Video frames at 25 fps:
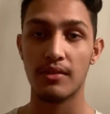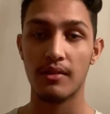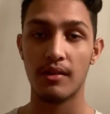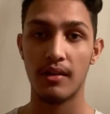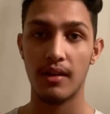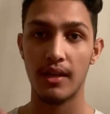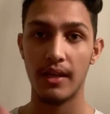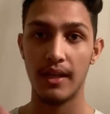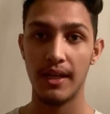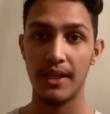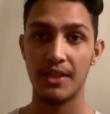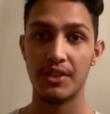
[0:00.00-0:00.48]

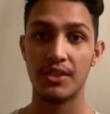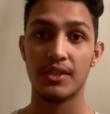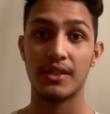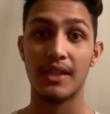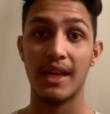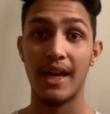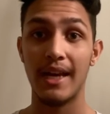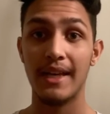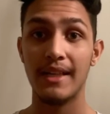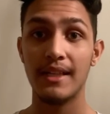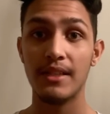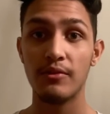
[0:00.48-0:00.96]
agent
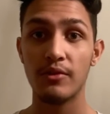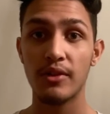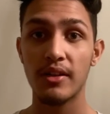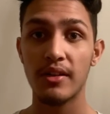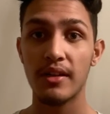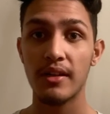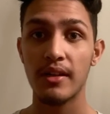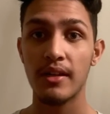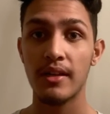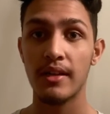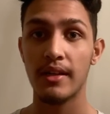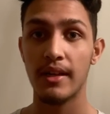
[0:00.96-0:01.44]

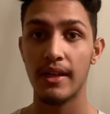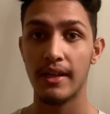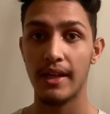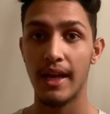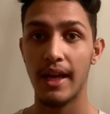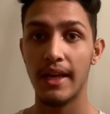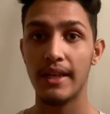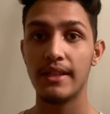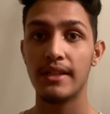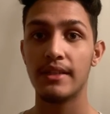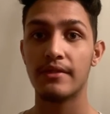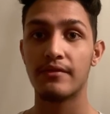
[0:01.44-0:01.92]
anywhere, in
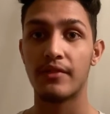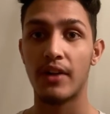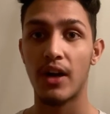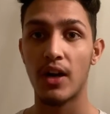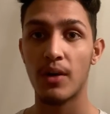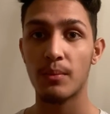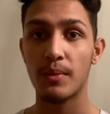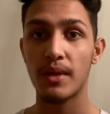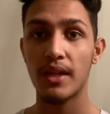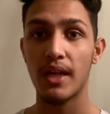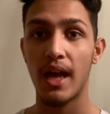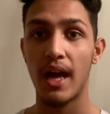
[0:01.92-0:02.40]
any
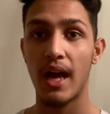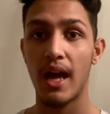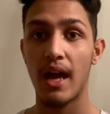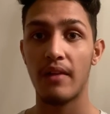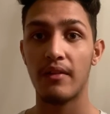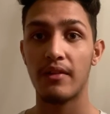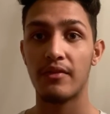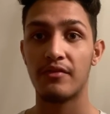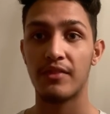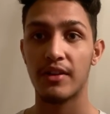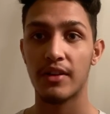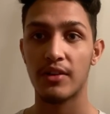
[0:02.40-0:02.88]
environment, and have
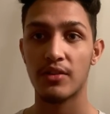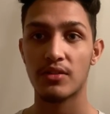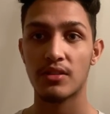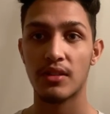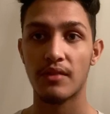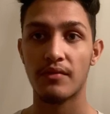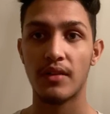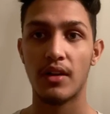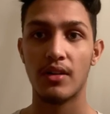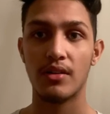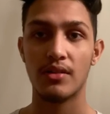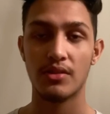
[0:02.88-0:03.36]
it figure stuff
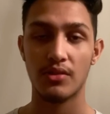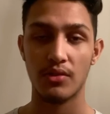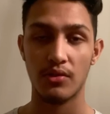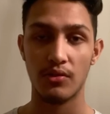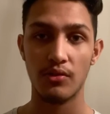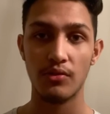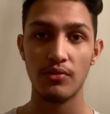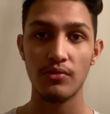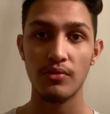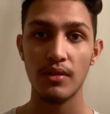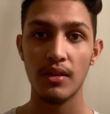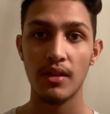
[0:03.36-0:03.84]
out on its
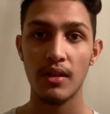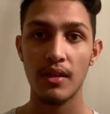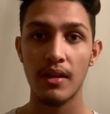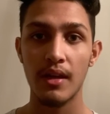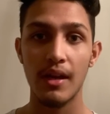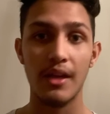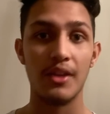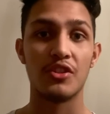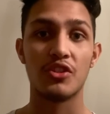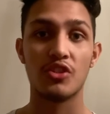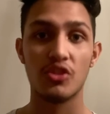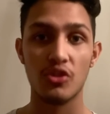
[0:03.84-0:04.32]
own
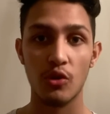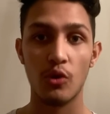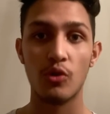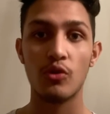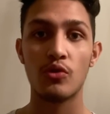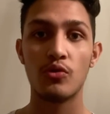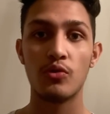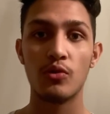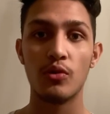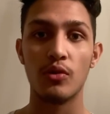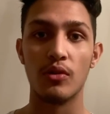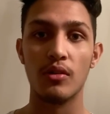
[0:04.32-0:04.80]
is so
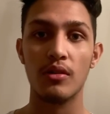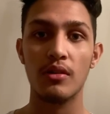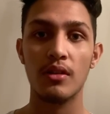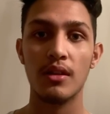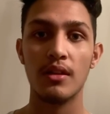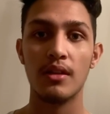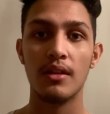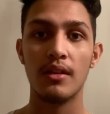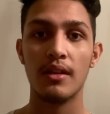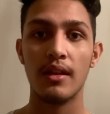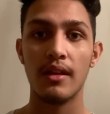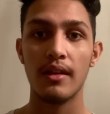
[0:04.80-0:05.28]
cool.
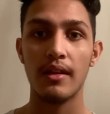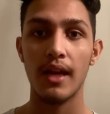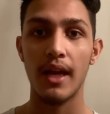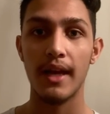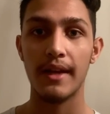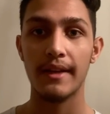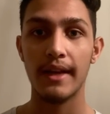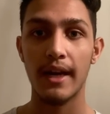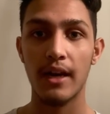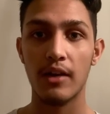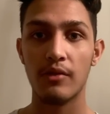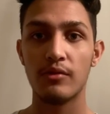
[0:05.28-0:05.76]
And
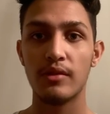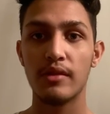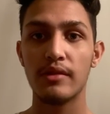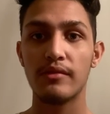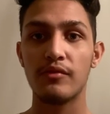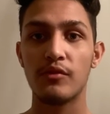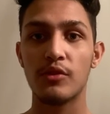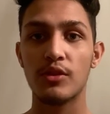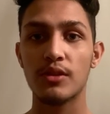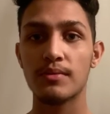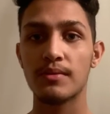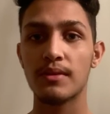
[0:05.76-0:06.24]
now
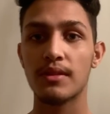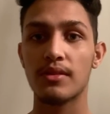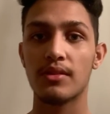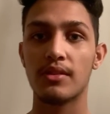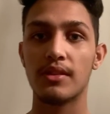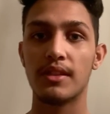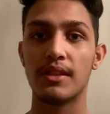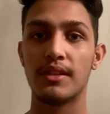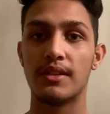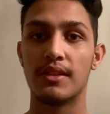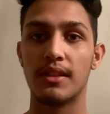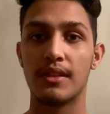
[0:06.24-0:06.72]
reinforcement
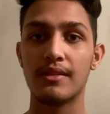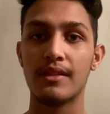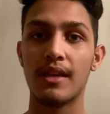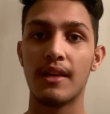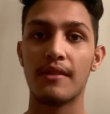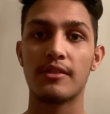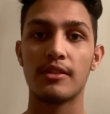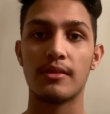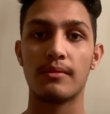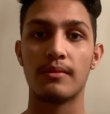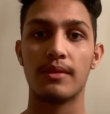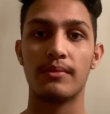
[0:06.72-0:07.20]
learning does have
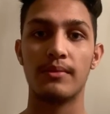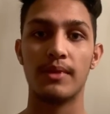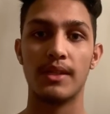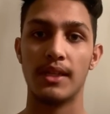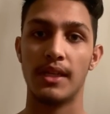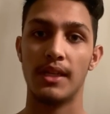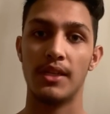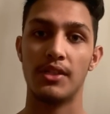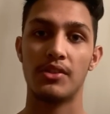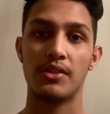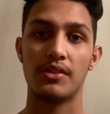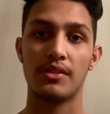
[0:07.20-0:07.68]
some
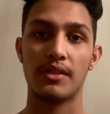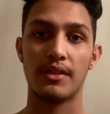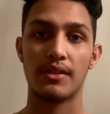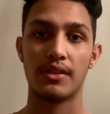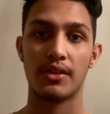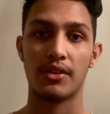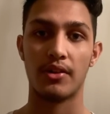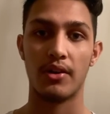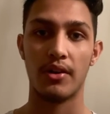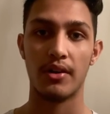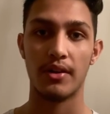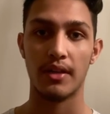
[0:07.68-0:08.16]
limitations at the
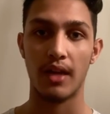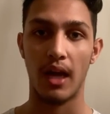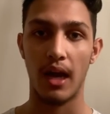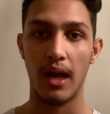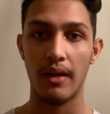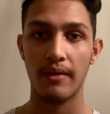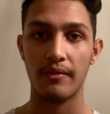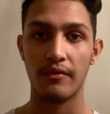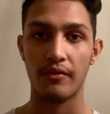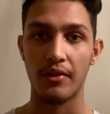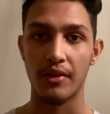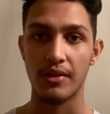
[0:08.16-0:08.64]
current time.
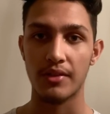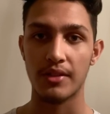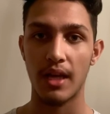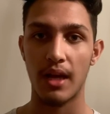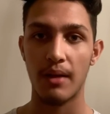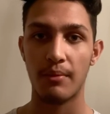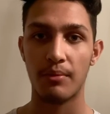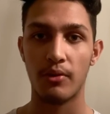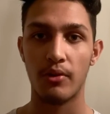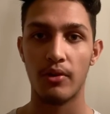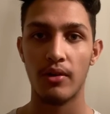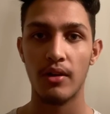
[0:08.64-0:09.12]
For
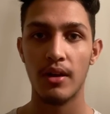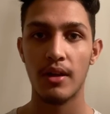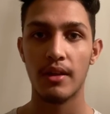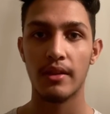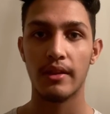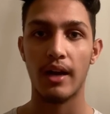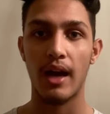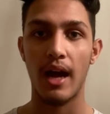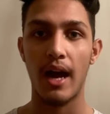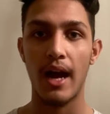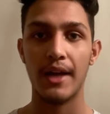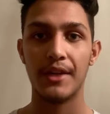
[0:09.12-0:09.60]
example, the
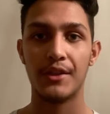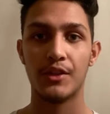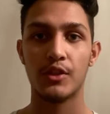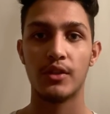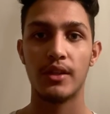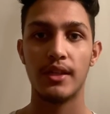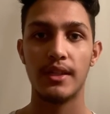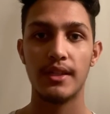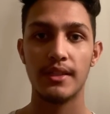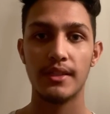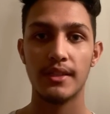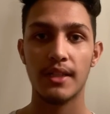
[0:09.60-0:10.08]
high
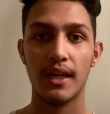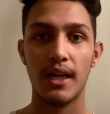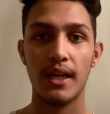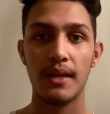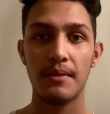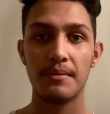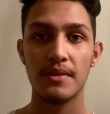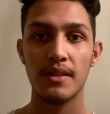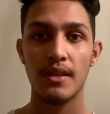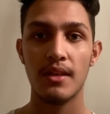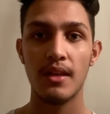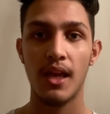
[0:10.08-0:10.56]
training times,
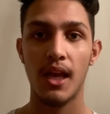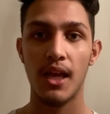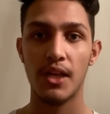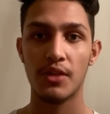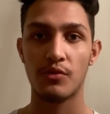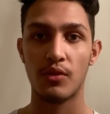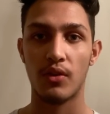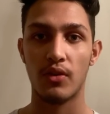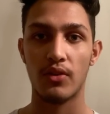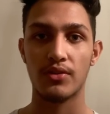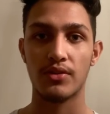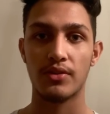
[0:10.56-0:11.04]
as
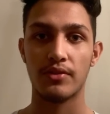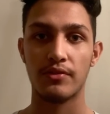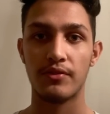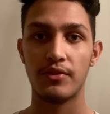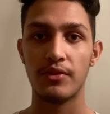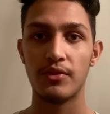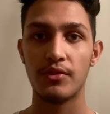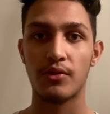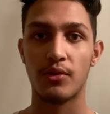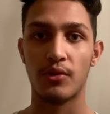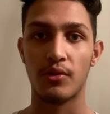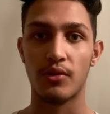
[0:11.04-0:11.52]
well as the few
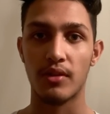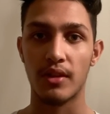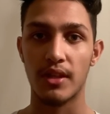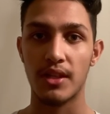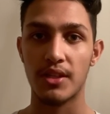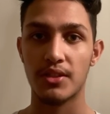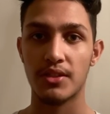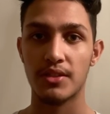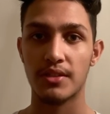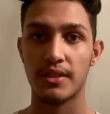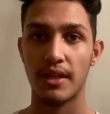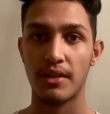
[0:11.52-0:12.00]

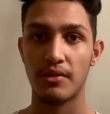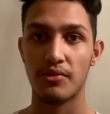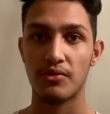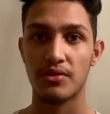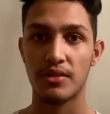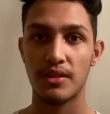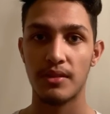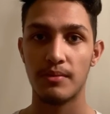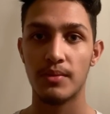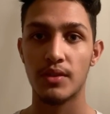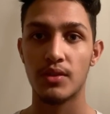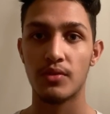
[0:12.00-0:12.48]
correlations that you'll see
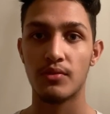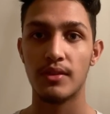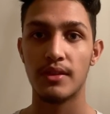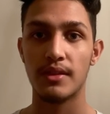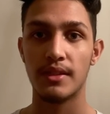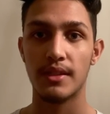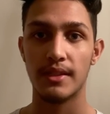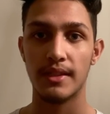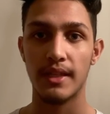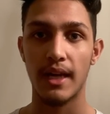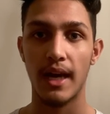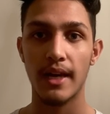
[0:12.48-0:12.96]
between the
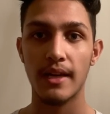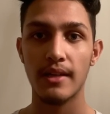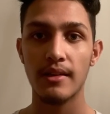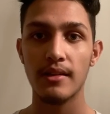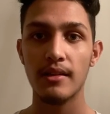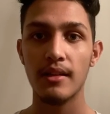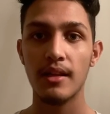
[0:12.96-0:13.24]
data.